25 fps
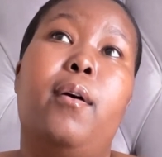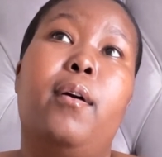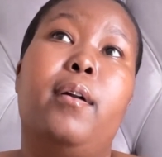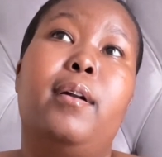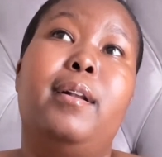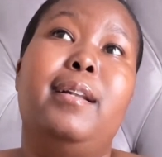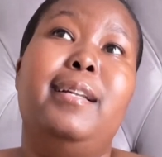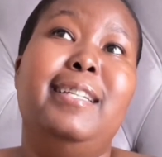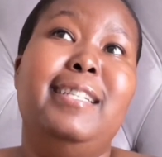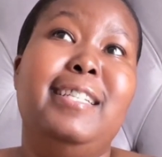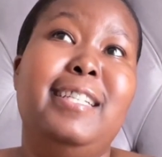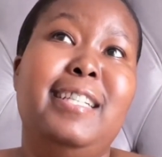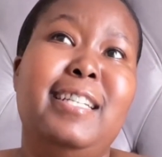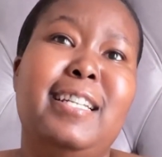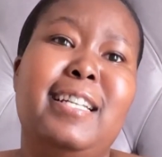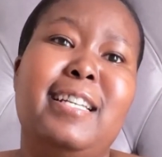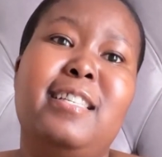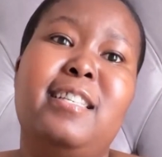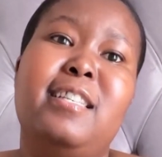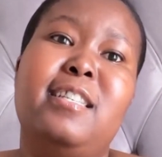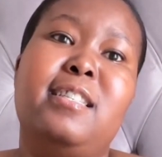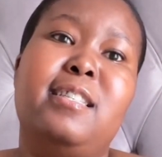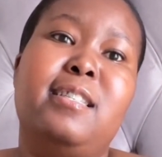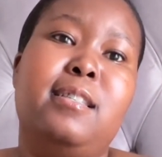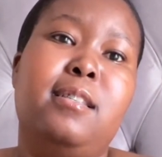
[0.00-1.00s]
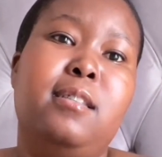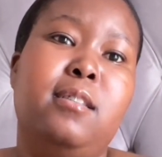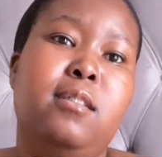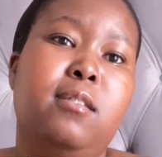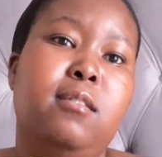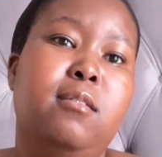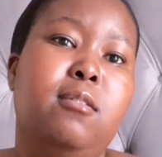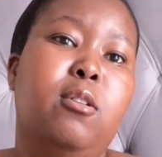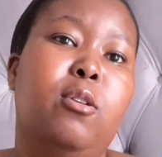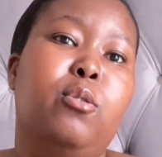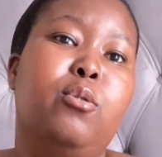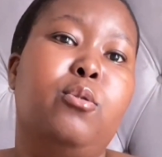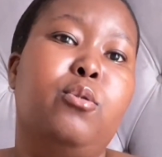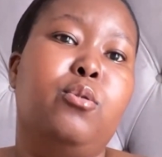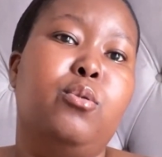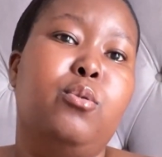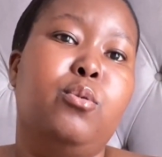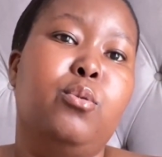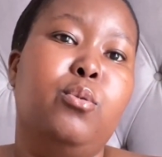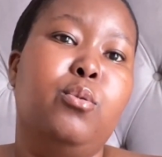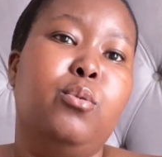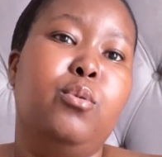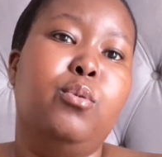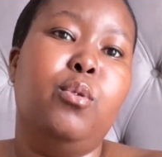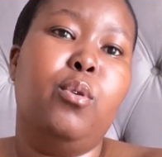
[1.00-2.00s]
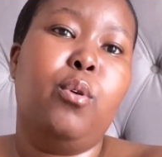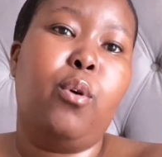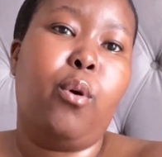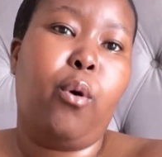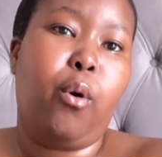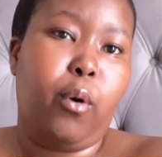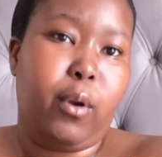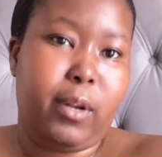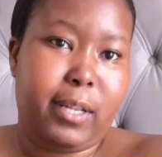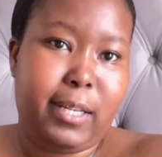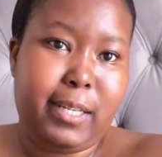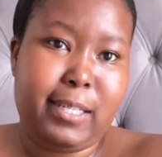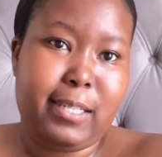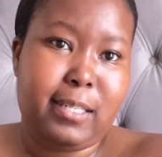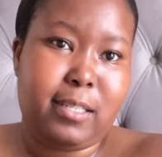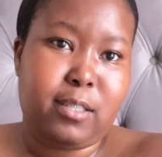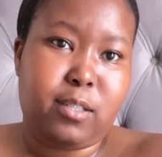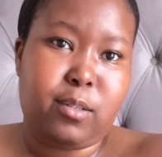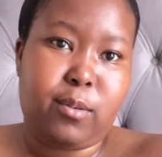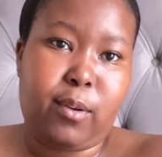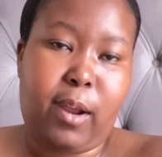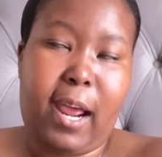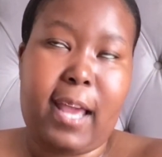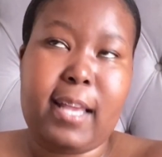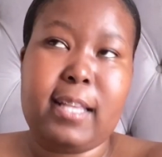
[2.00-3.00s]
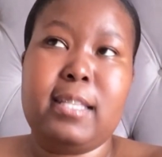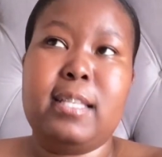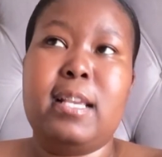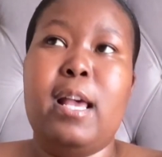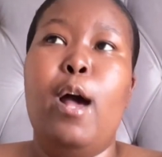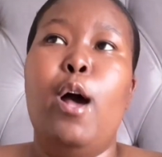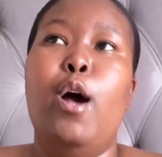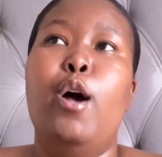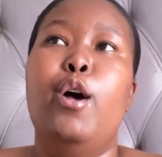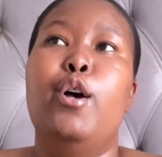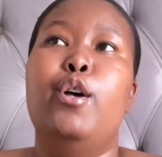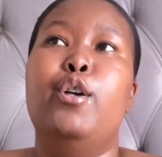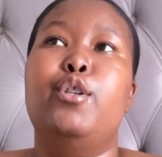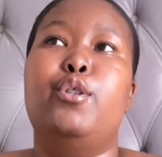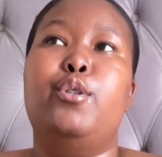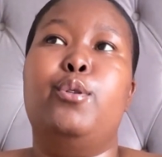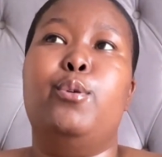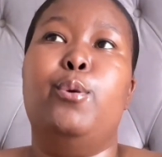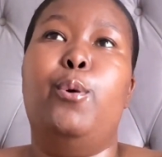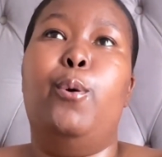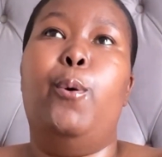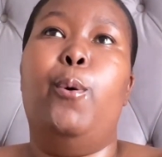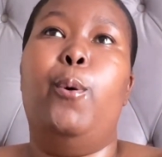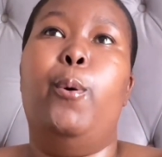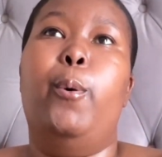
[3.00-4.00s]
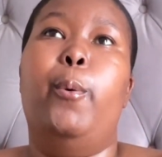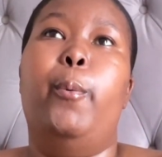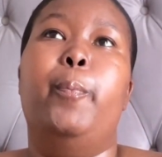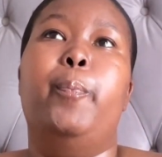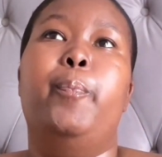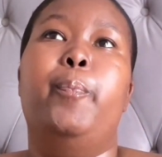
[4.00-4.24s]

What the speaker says: cleanliness is close to godliness, right? So